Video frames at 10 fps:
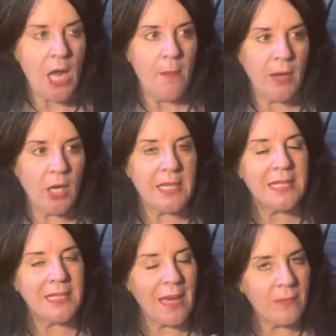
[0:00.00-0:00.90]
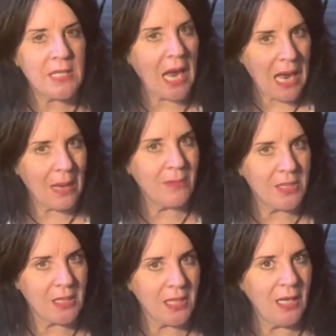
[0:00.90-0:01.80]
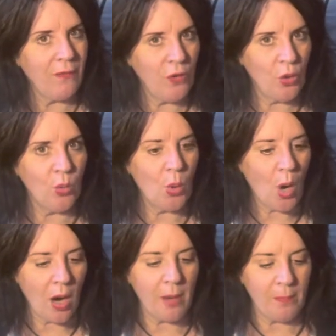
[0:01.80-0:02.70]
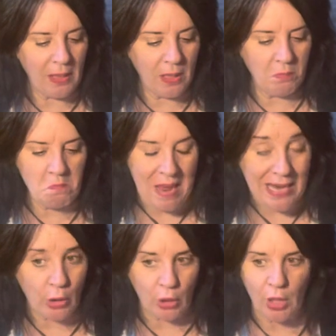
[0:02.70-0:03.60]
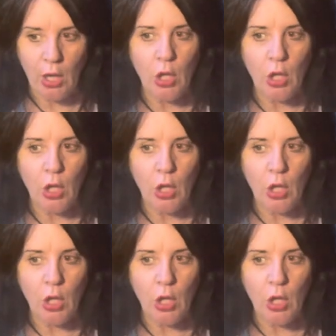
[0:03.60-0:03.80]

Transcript: Because sometimes, and if you are a big maker,